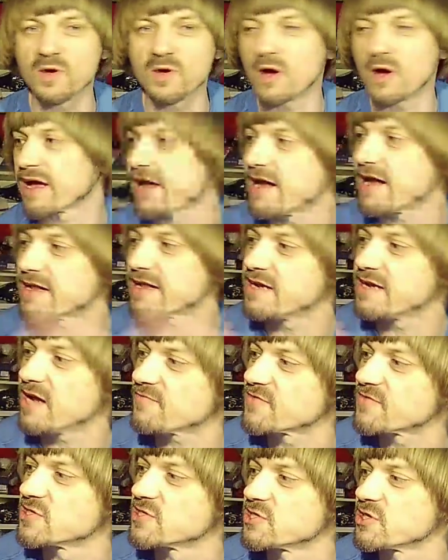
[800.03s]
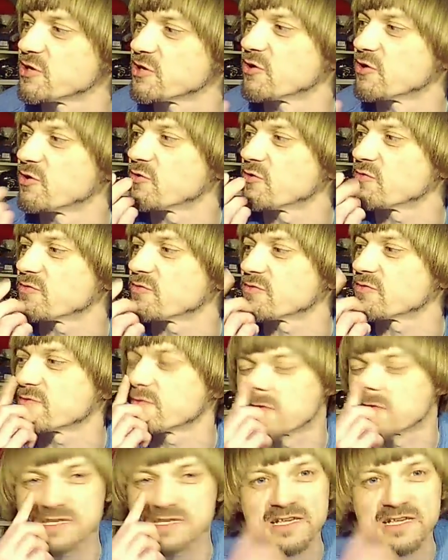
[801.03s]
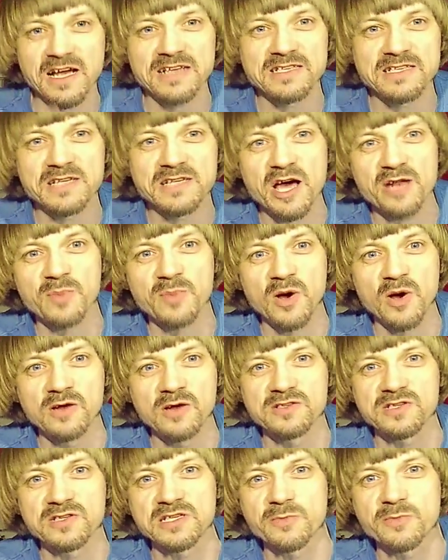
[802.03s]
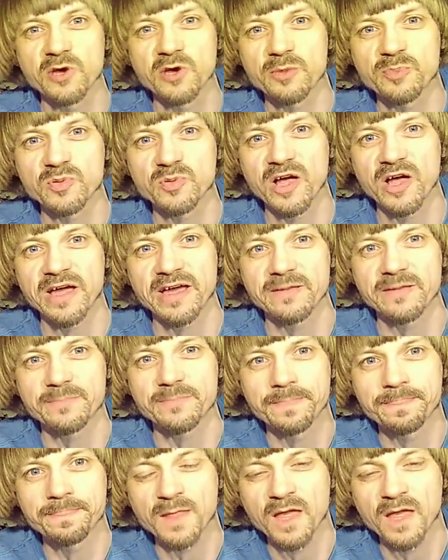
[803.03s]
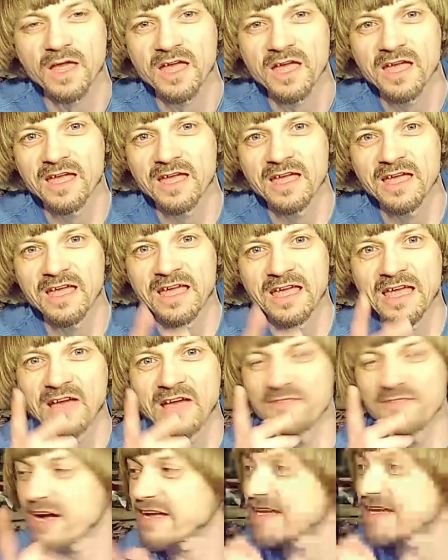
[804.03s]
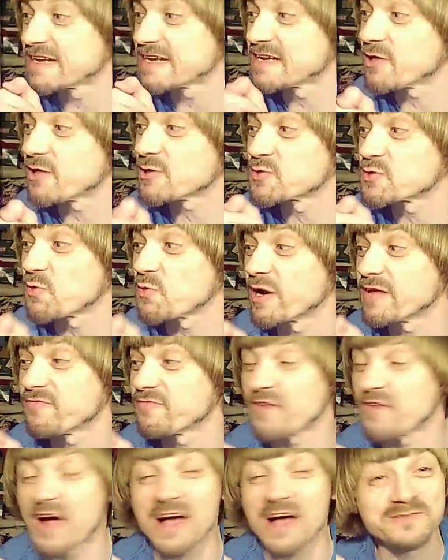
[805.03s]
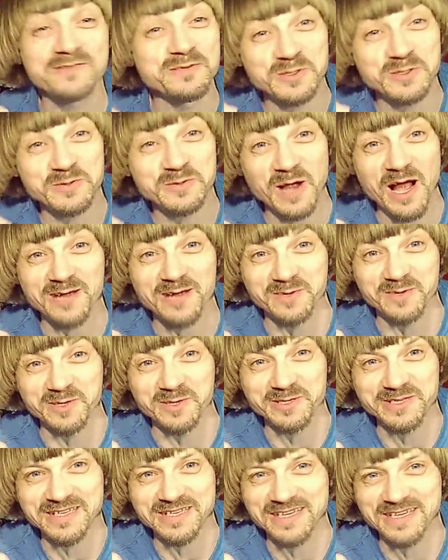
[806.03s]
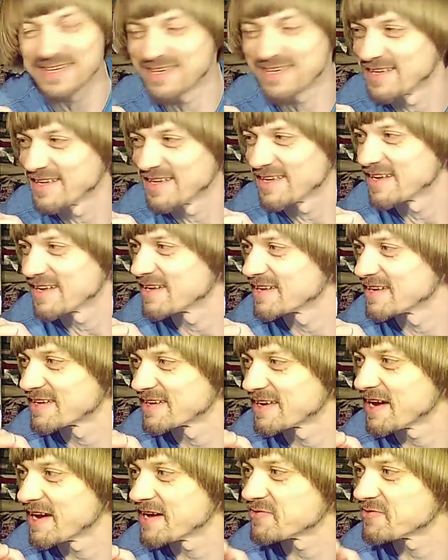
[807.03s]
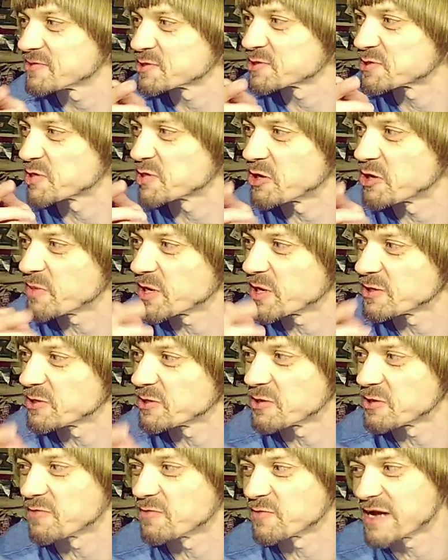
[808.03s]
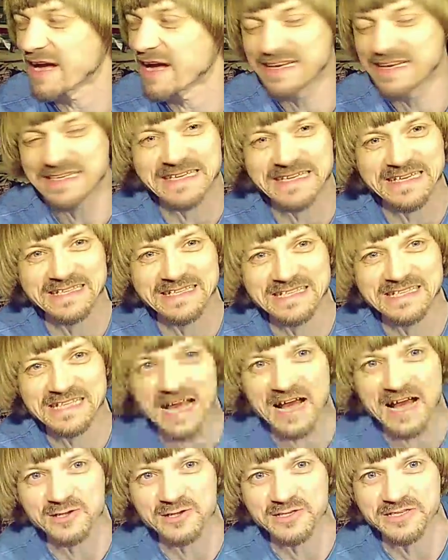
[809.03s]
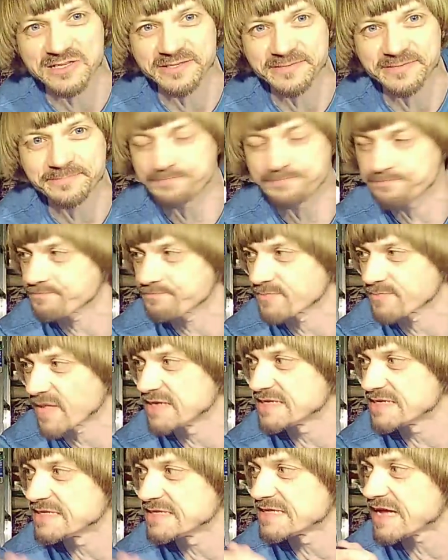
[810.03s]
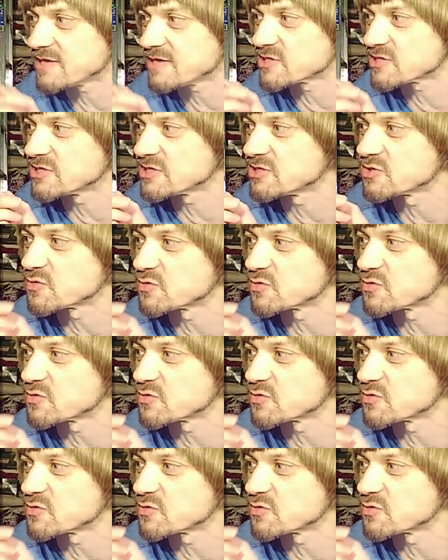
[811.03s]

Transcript: I got enough to do. This Guy's Got a Bone Disease. I'm going to play it. If I can get another twenty-five subscribers, okay, which is going to be a little over nineteen thousand, nineteen thousand